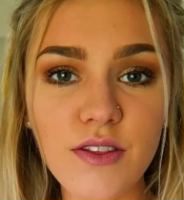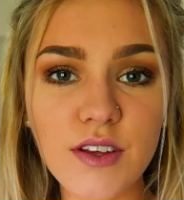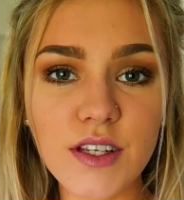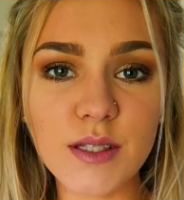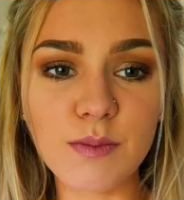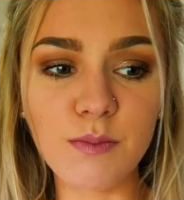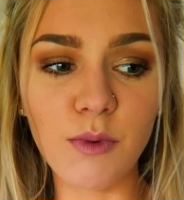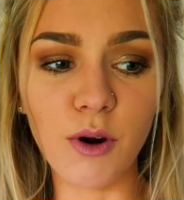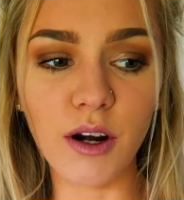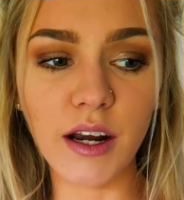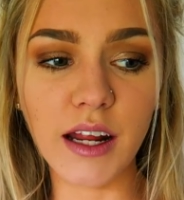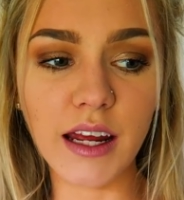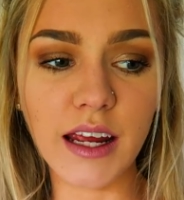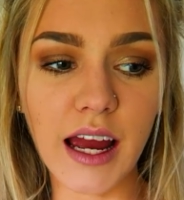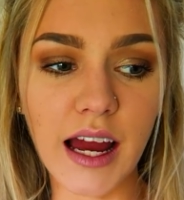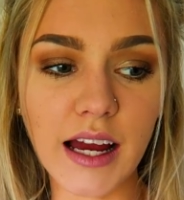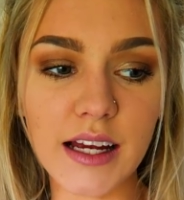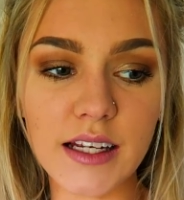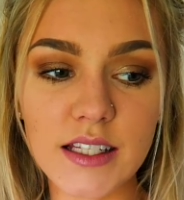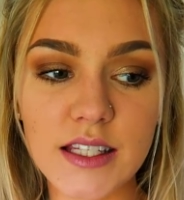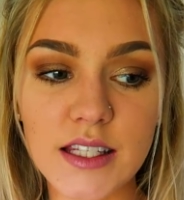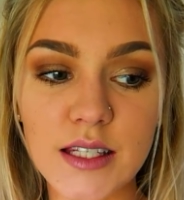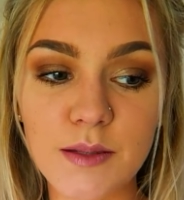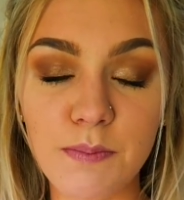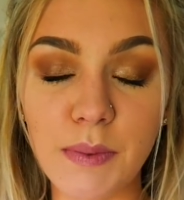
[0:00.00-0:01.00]
This morning
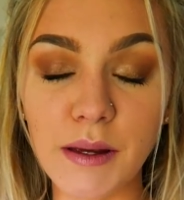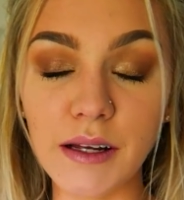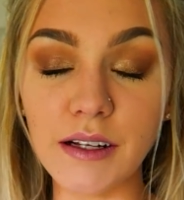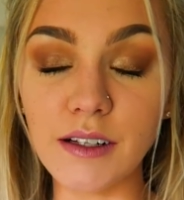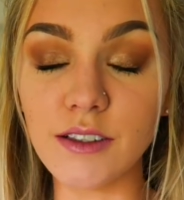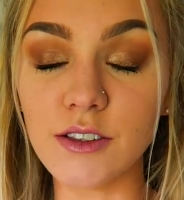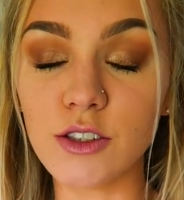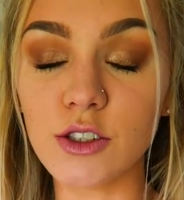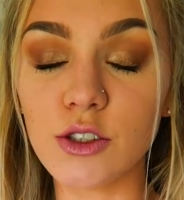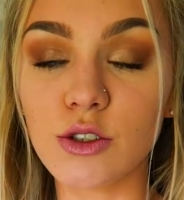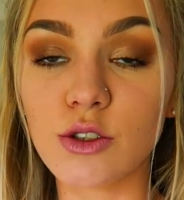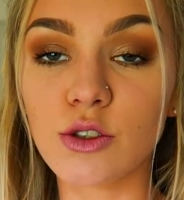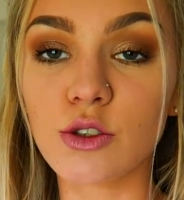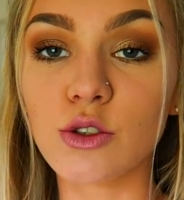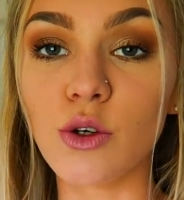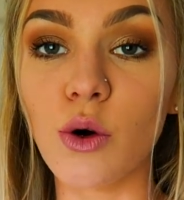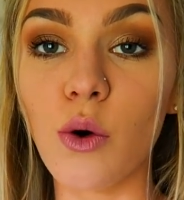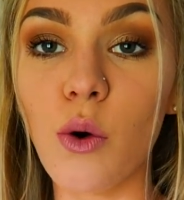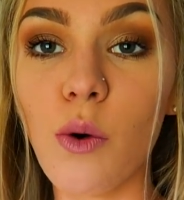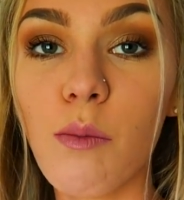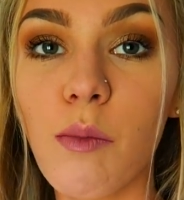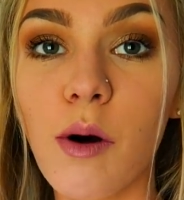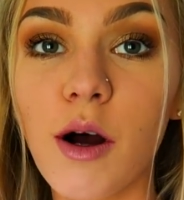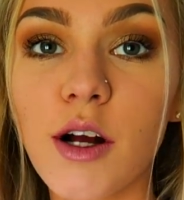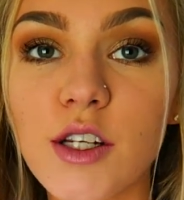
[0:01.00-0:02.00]
I spilt
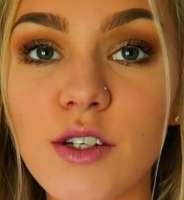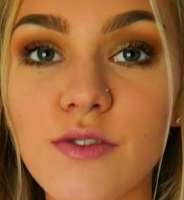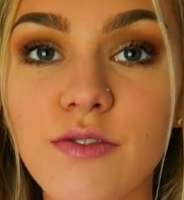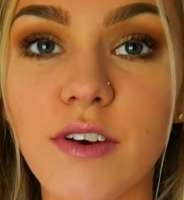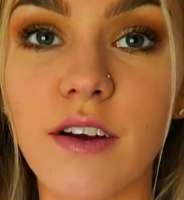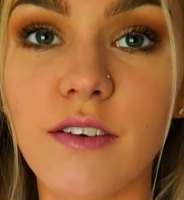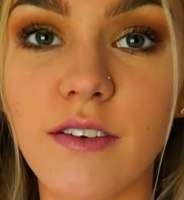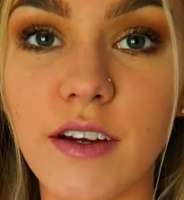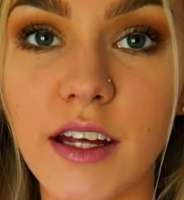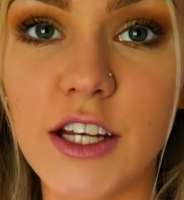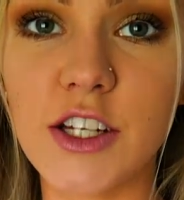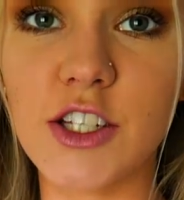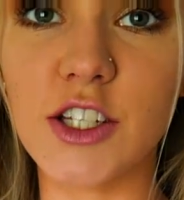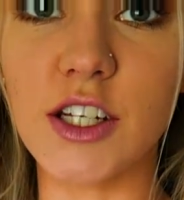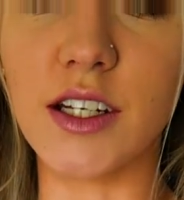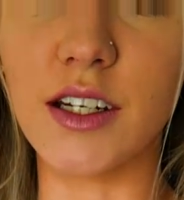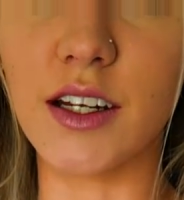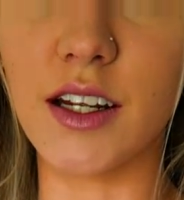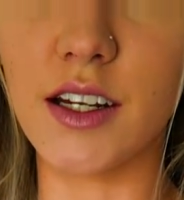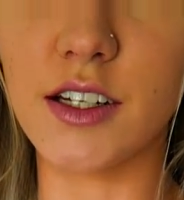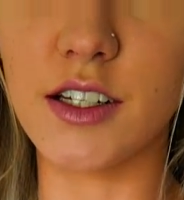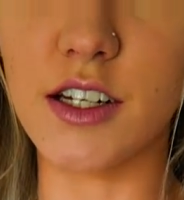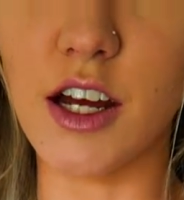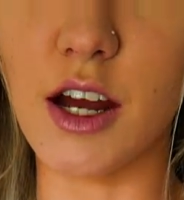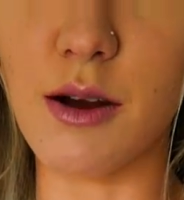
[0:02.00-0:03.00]
so much foundation